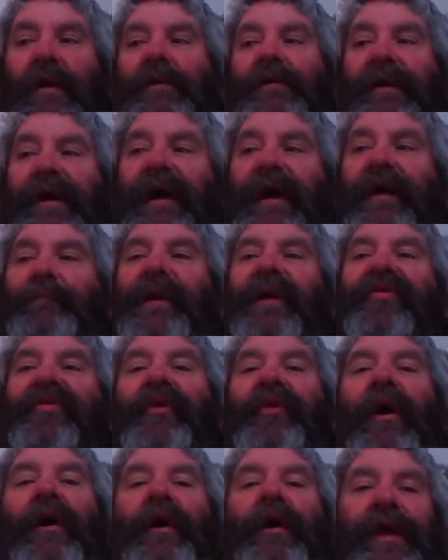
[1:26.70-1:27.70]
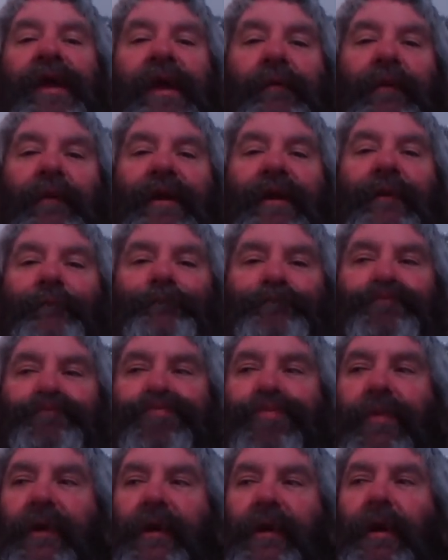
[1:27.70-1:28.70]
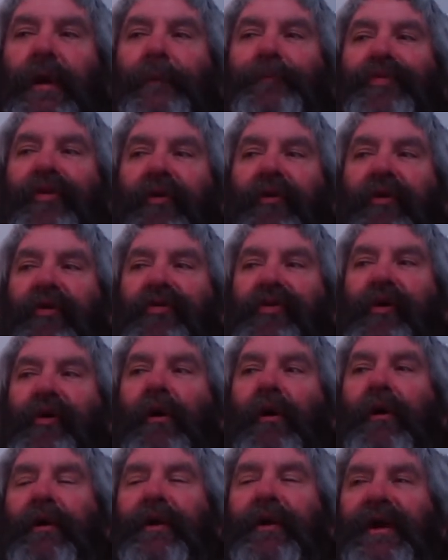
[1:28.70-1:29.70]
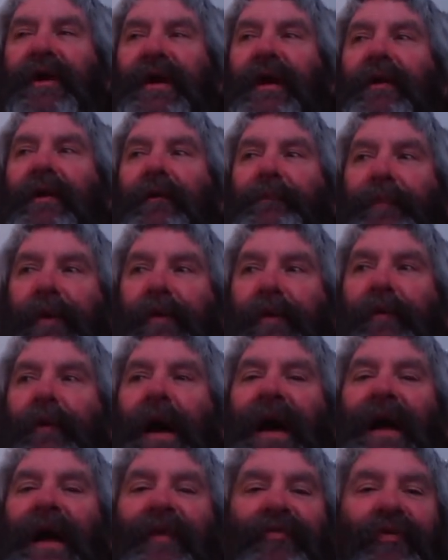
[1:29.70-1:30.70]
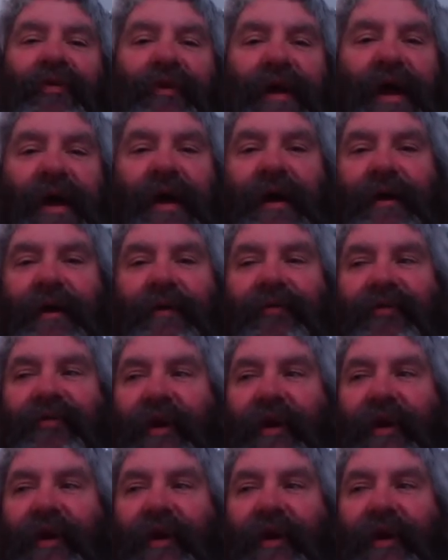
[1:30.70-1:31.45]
Yeah, my son, he went went up to the store to get a few odds and ends,